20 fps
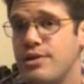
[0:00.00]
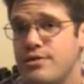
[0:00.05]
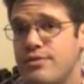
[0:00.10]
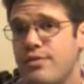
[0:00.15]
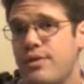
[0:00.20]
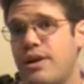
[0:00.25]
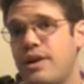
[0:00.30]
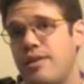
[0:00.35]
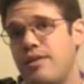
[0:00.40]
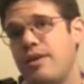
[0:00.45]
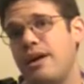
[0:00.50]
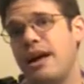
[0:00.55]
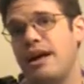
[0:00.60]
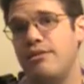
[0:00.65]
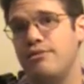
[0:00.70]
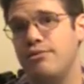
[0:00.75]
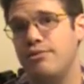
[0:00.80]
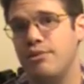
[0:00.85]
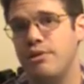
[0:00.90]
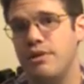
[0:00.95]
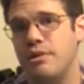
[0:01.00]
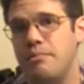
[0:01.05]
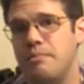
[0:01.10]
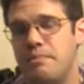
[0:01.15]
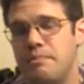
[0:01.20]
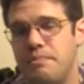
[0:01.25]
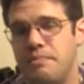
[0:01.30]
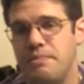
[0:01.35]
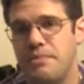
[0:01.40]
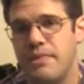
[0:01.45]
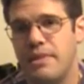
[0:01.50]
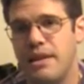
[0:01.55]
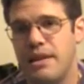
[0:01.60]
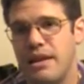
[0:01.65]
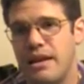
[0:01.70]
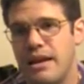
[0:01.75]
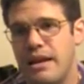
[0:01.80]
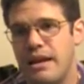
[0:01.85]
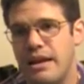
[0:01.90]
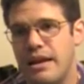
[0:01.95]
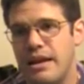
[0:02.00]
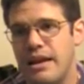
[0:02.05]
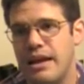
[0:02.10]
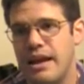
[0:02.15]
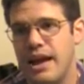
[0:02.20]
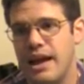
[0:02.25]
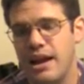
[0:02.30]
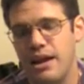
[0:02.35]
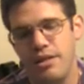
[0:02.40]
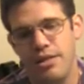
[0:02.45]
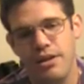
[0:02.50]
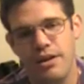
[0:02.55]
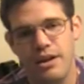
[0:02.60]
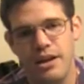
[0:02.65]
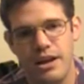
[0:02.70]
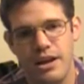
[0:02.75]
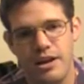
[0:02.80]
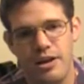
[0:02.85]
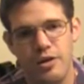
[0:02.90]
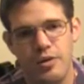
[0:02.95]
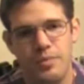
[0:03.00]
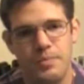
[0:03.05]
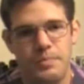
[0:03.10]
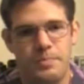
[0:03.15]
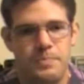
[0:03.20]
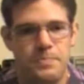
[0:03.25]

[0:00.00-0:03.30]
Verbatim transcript: his father had for him. And I thought, you know,